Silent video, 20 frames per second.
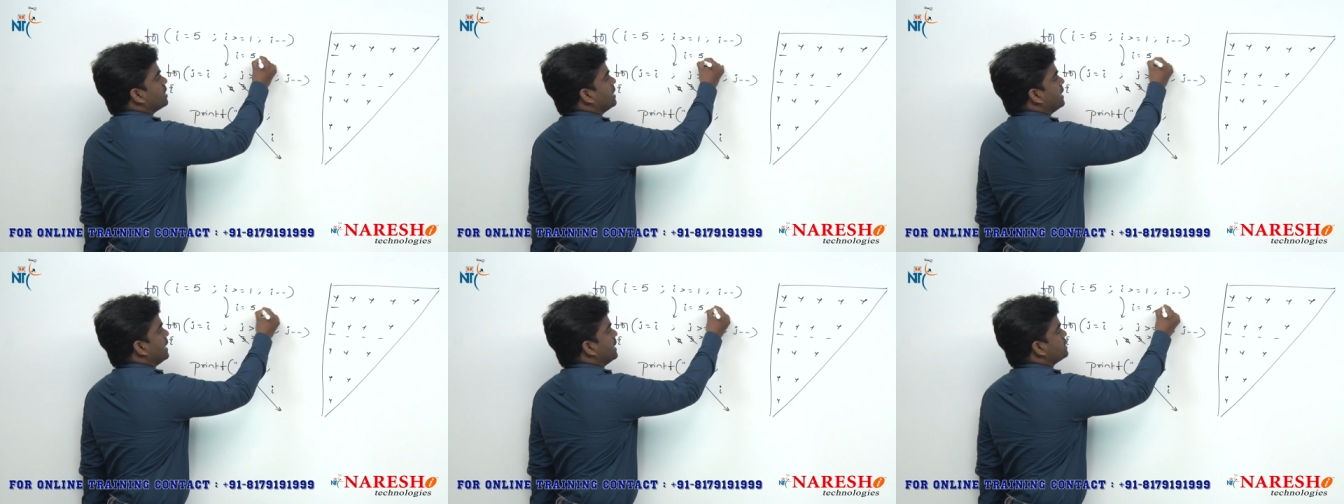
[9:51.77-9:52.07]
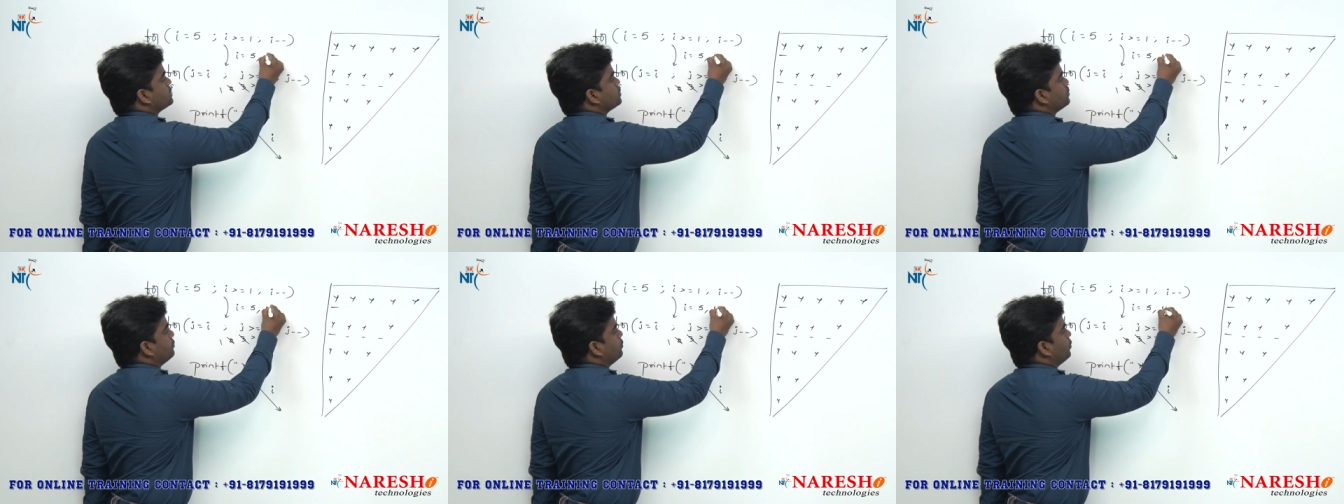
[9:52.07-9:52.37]

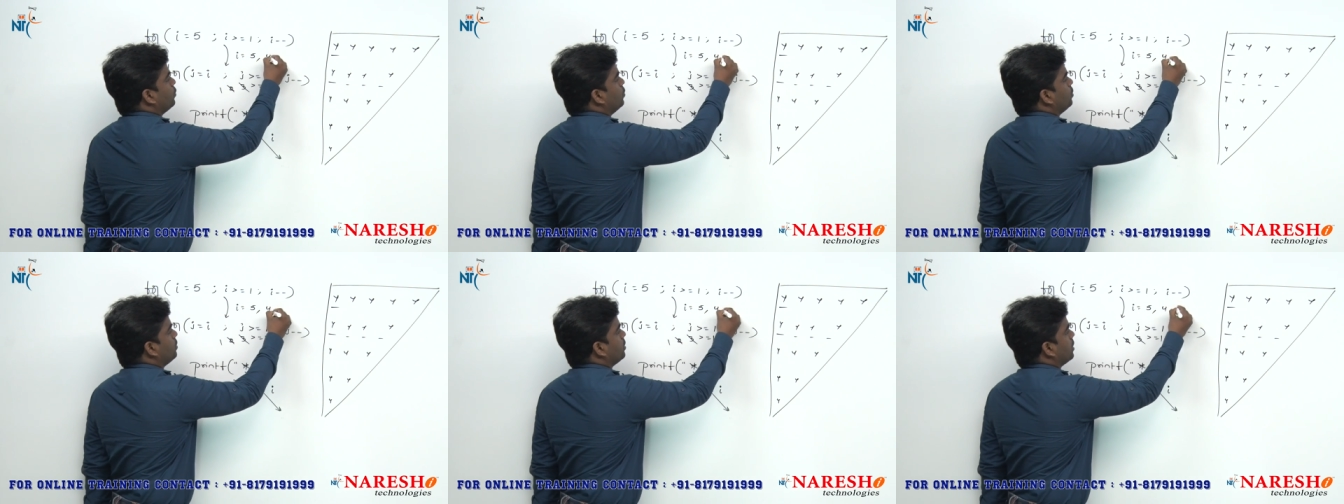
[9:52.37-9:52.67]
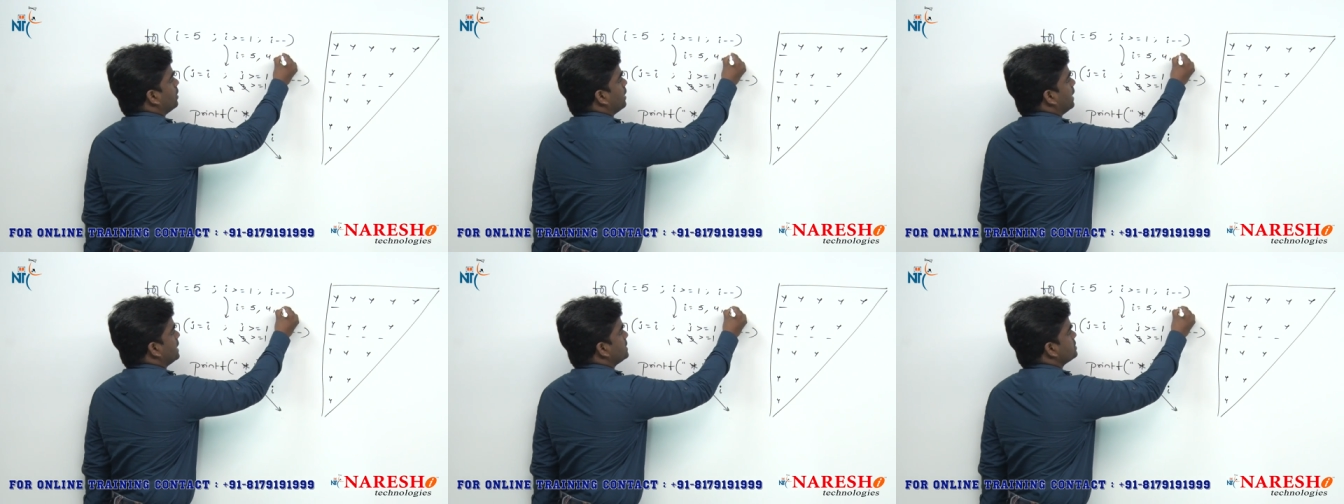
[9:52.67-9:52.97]
next to 4,
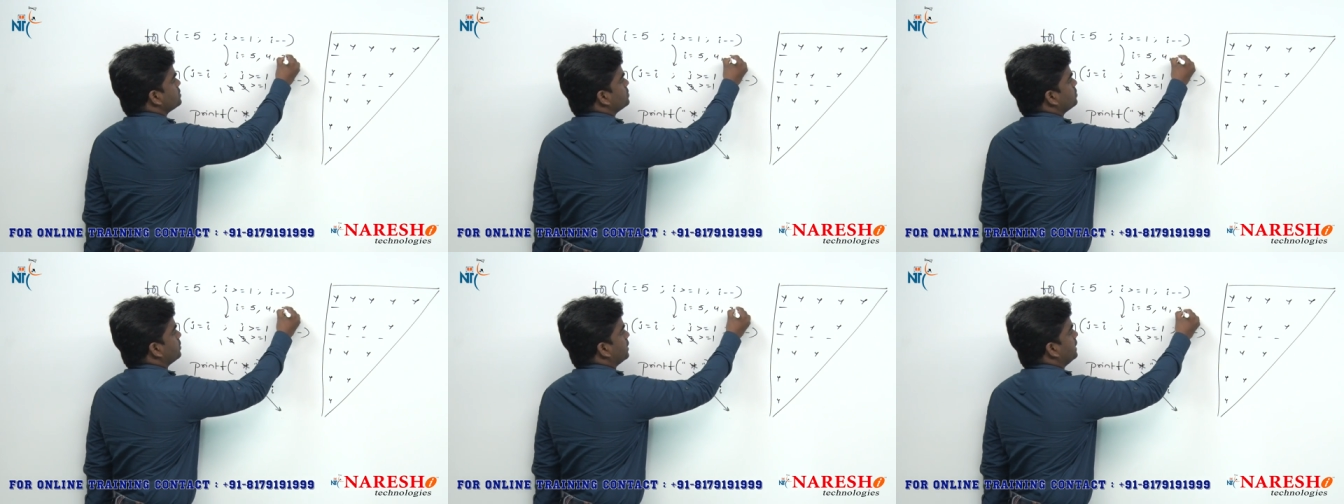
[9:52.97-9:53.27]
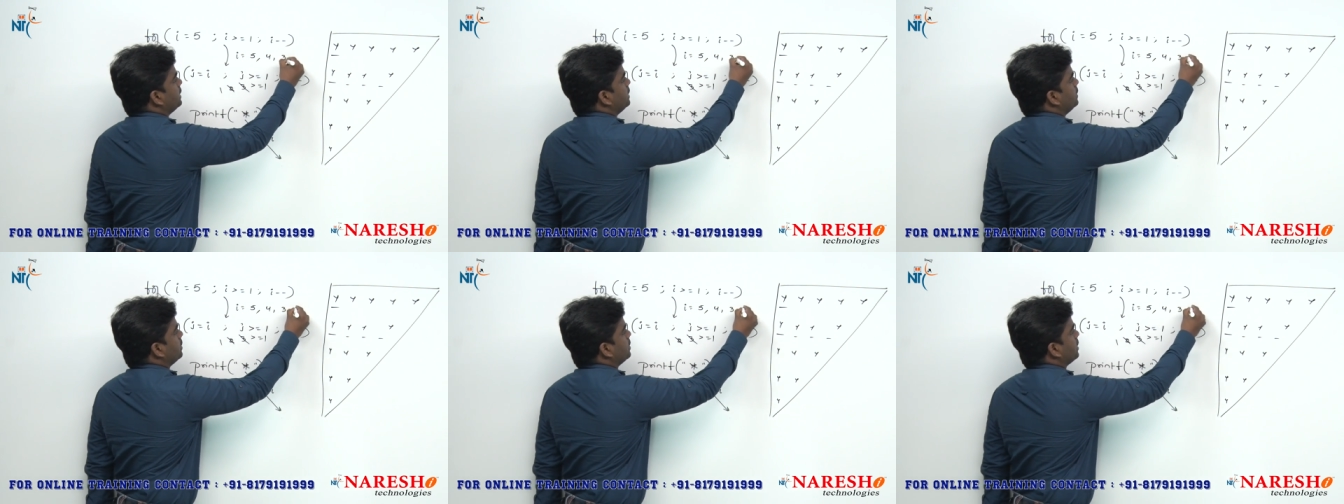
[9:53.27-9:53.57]
next
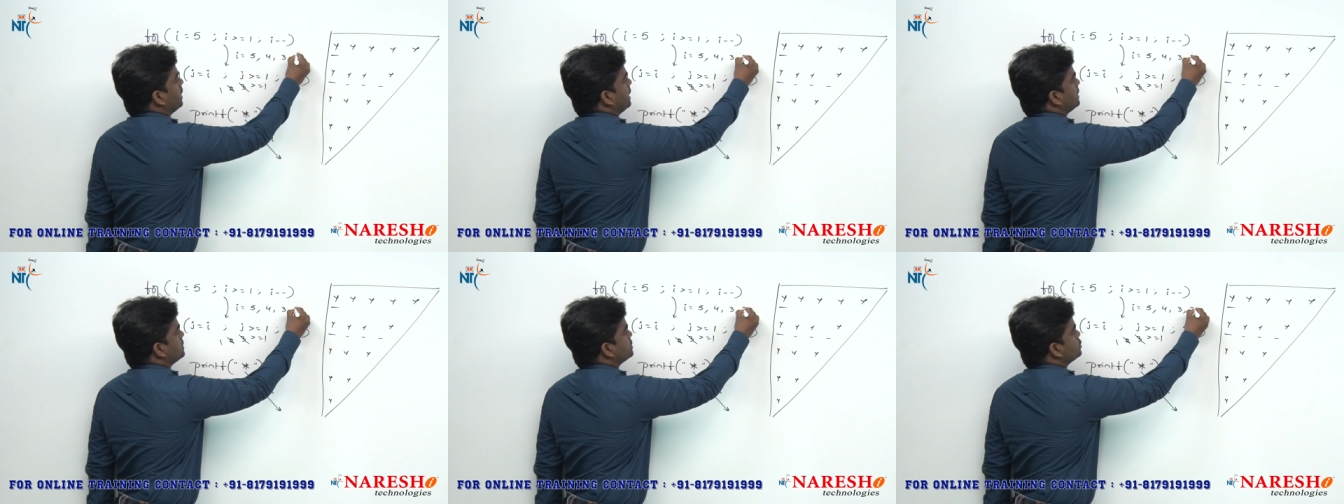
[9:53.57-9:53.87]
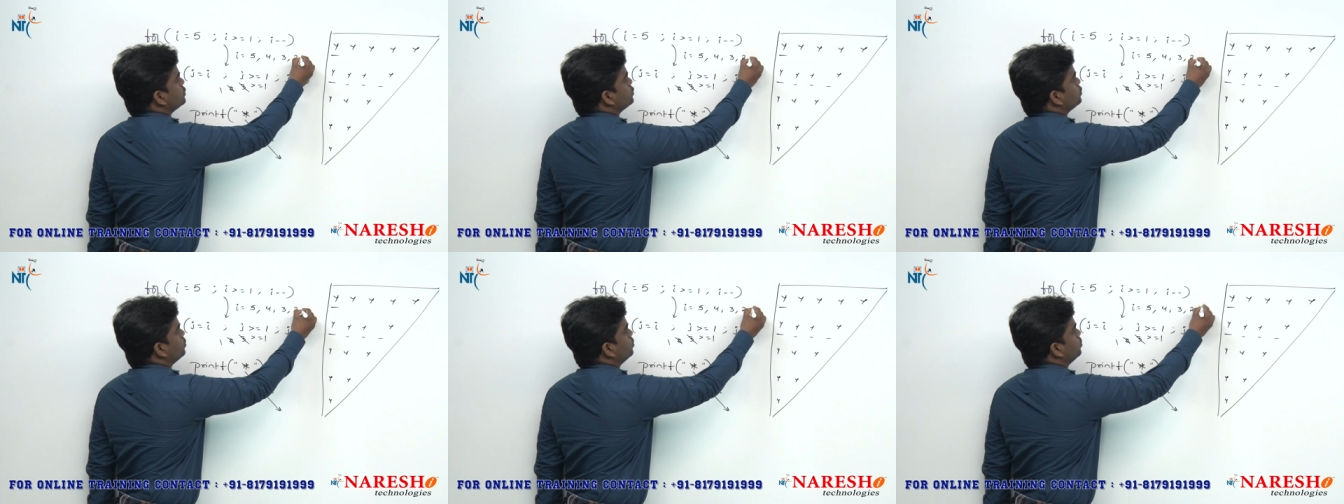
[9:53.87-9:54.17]
3,
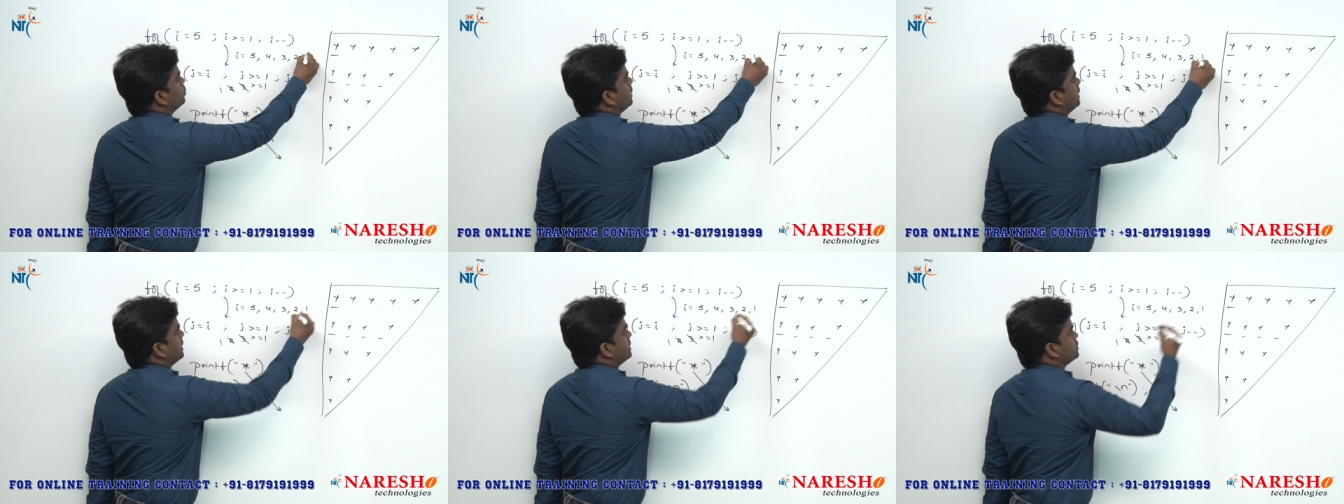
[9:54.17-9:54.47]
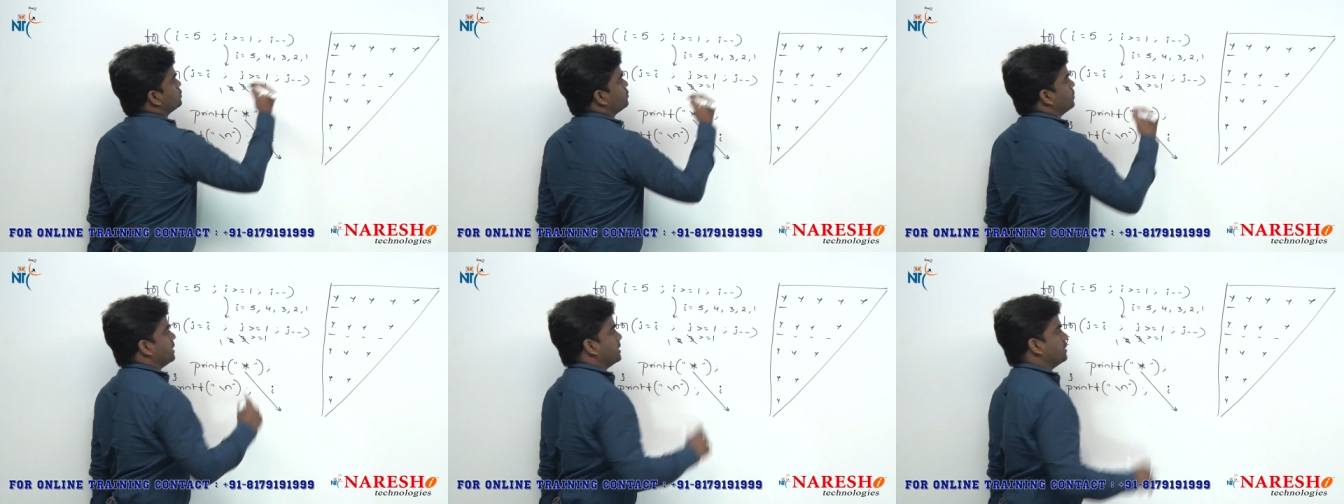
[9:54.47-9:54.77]
next 2,
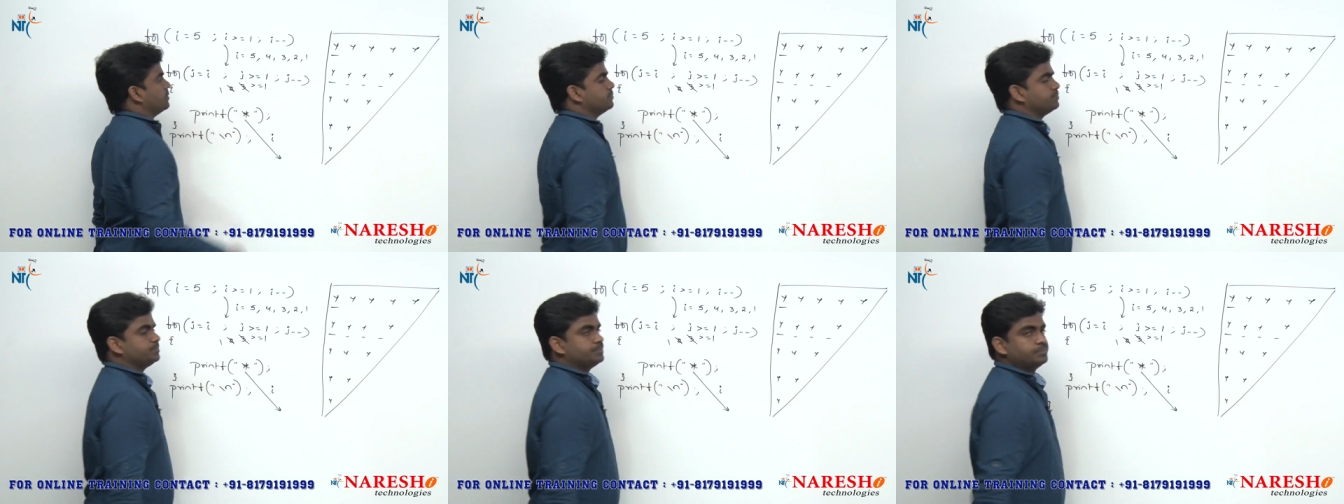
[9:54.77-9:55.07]
next 1.